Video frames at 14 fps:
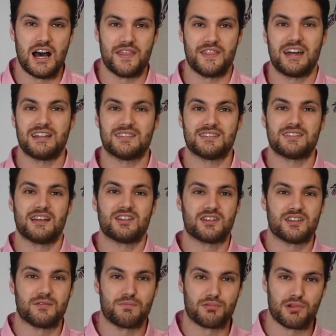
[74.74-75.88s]
and that is
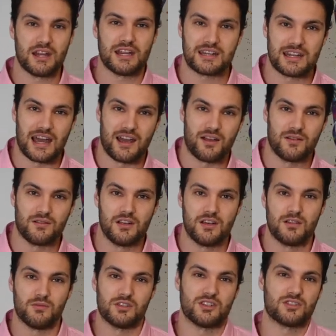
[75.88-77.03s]
essentially the breakdown
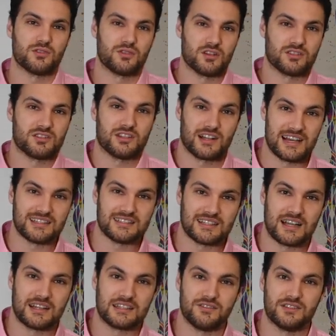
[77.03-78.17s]
which is called
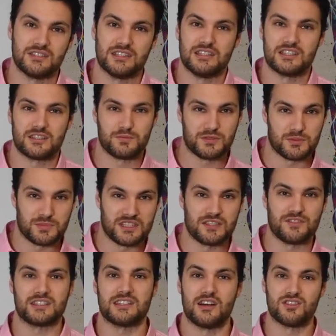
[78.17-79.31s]
osteoclastic activity
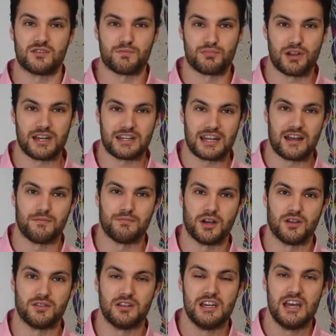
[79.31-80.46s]
specific cells that break down
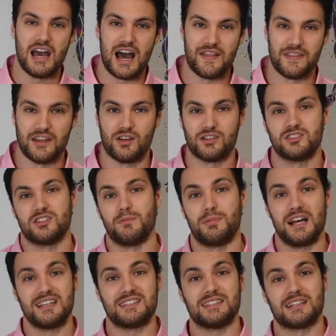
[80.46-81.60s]
bone and then
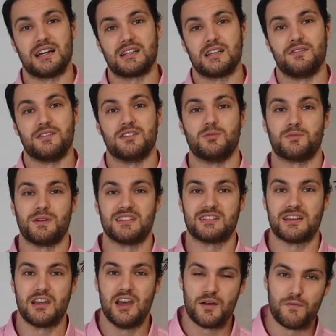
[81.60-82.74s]
osteoblastic activity which
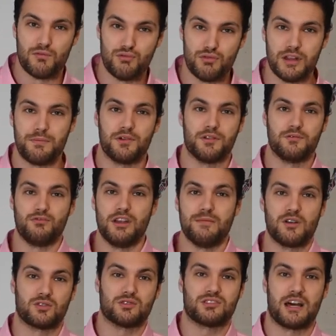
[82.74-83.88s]
basically
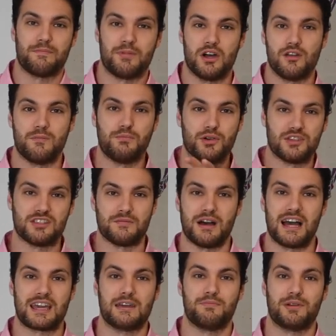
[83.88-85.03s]
remodels that bone and puts it
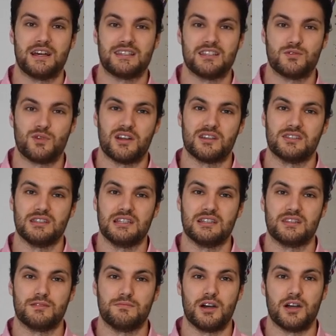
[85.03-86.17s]
back in places where it's
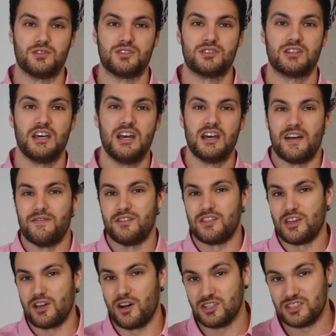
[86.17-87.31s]
needed the most and
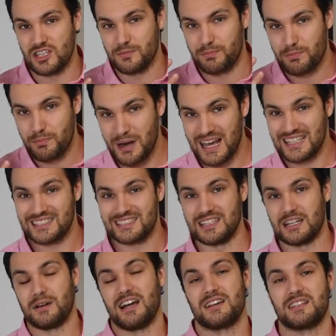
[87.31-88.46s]
the
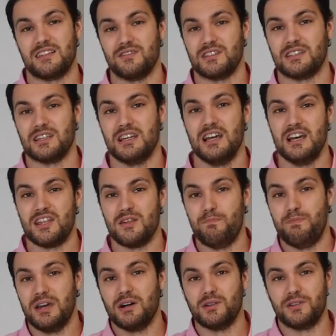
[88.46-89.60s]
osteoblastic activity the
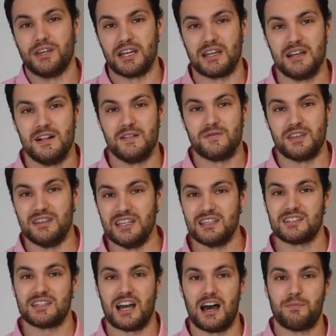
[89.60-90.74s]
building
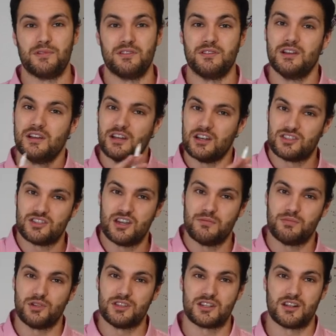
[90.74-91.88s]
needs to happen at
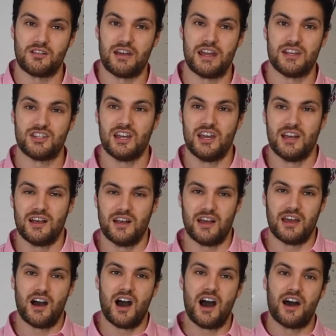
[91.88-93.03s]
certain points in our age
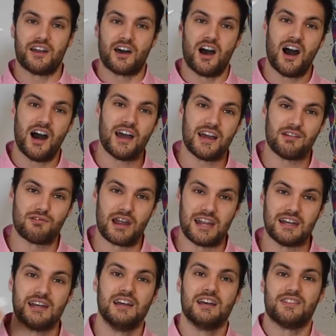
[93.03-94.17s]
at a higher
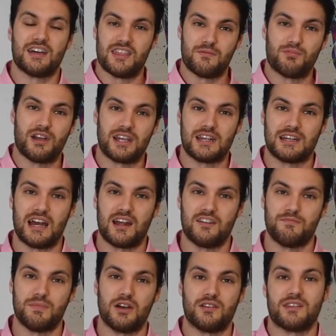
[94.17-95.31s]
rate than the breaking
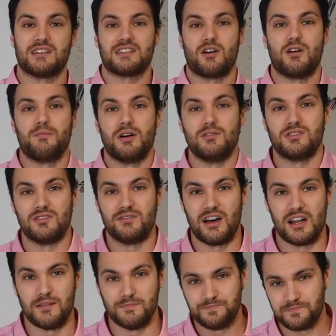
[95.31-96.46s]
down of bone and that's how bones
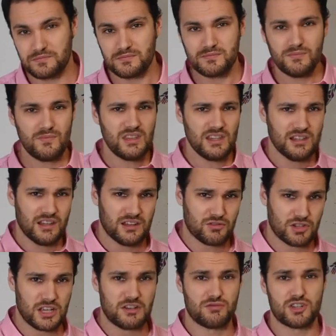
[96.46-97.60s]
develop now,
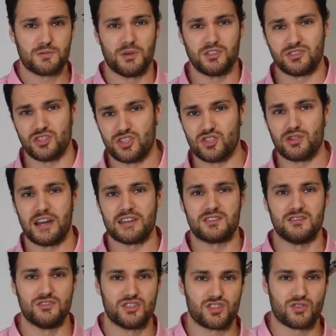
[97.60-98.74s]
in response to
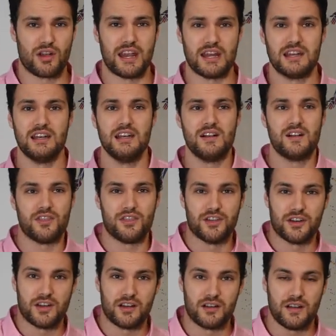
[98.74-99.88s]
stress and strain,
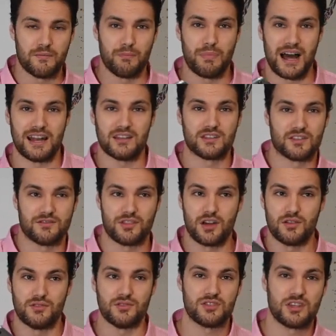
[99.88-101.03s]
the balance of
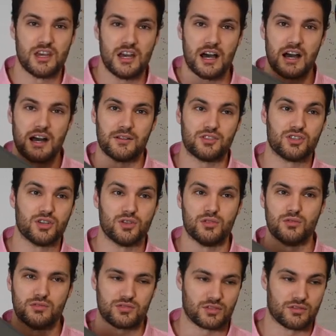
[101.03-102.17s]
those uh,
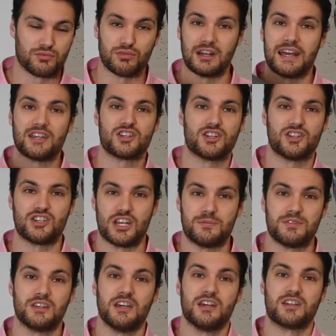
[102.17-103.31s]
two sort of
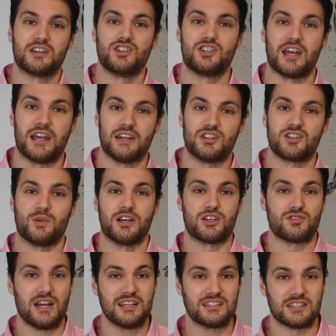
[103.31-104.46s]
relationships can change quite
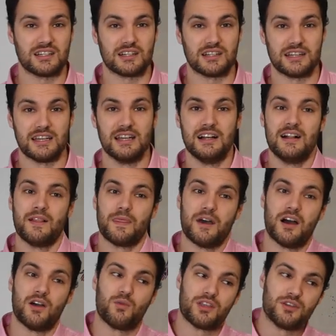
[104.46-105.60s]
drastically,
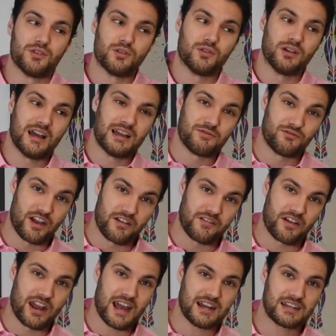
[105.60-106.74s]
uh, whether you're very,
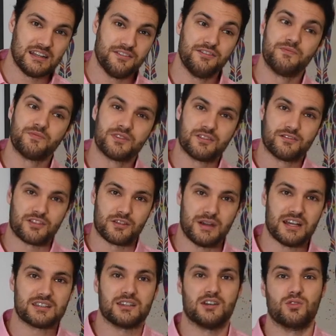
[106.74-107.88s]
very active for the
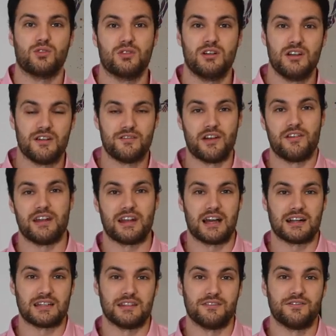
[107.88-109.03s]
better or very
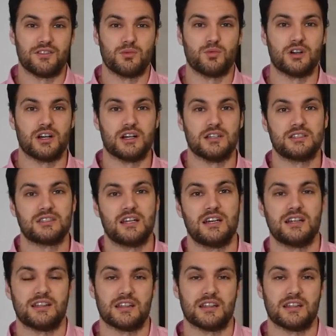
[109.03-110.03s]
inactive for the worse.